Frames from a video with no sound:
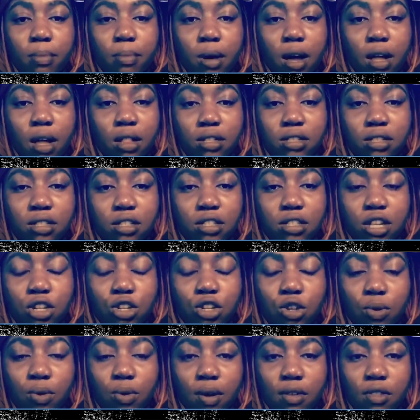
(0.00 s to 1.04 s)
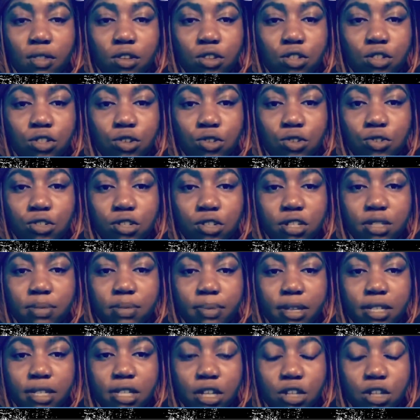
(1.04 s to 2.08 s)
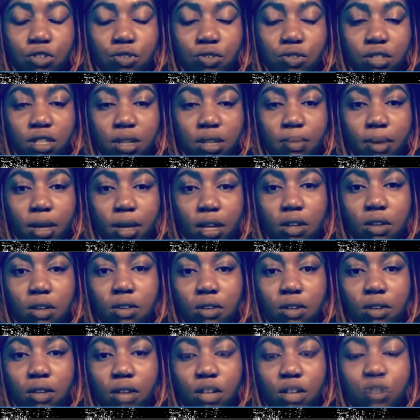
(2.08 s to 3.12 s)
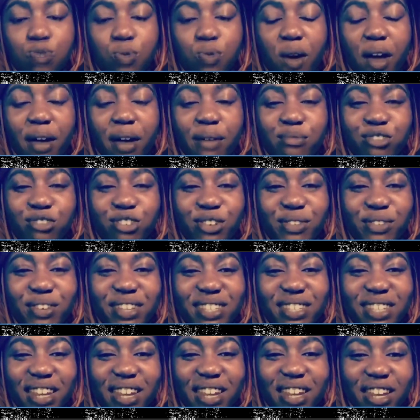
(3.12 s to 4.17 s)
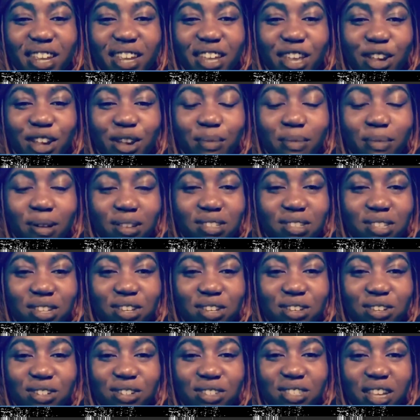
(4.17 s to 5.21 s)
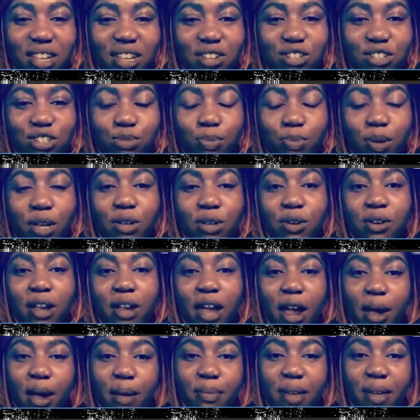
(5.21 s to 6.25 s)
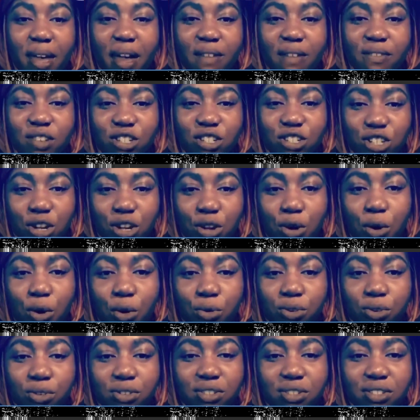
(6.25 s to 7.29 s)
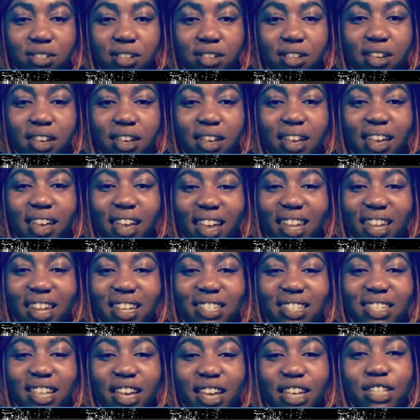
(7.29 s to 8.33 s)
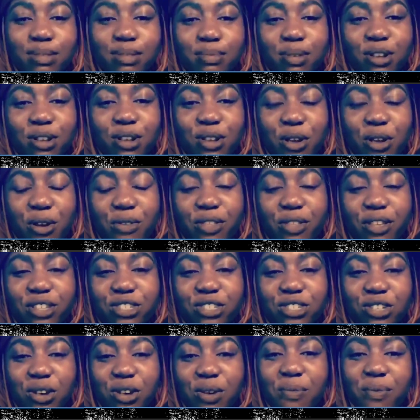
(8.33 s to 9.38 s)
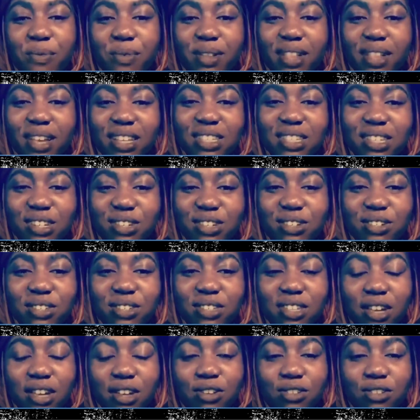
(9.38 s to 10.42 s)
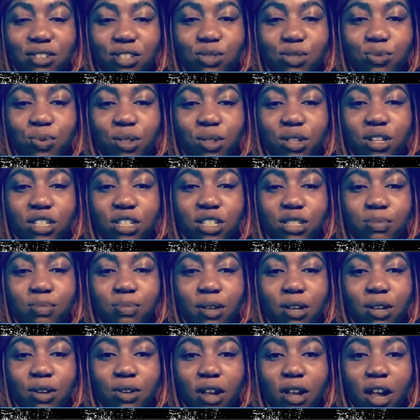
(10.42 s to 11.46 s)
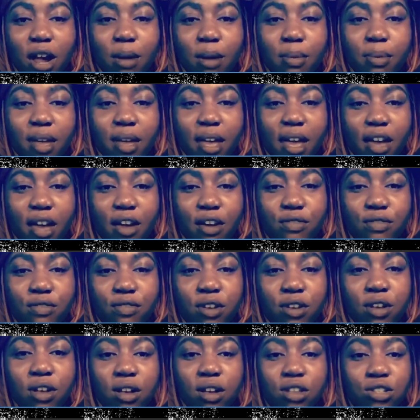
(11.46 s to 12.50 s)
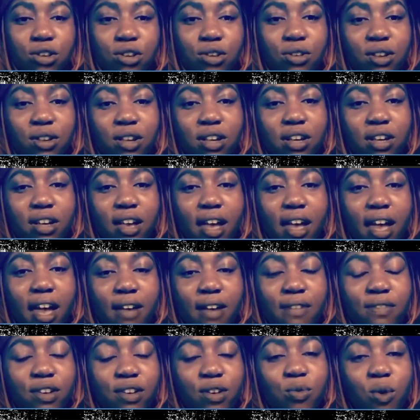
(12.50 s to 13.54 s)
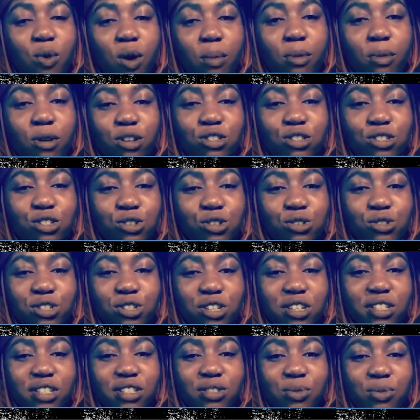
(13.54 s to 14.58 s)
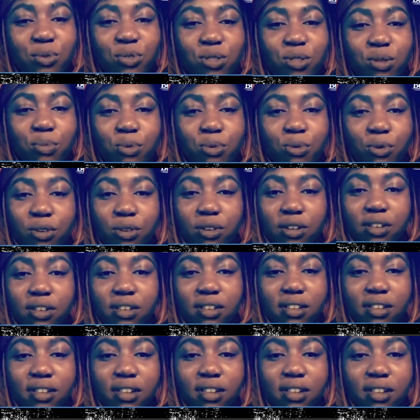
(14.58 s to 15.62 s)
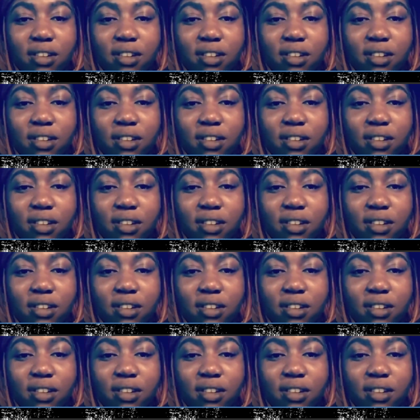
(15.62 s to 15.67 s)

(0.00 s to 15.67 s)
and policies that don't have the associates' best interest in mind. That's why I'm so excited to hear about Senator Sanders speaking on our behalf at shareholders. It excites me to know that someone like Senator Sanders is willing to speak on our behalf concerning having Walmart associates on the board.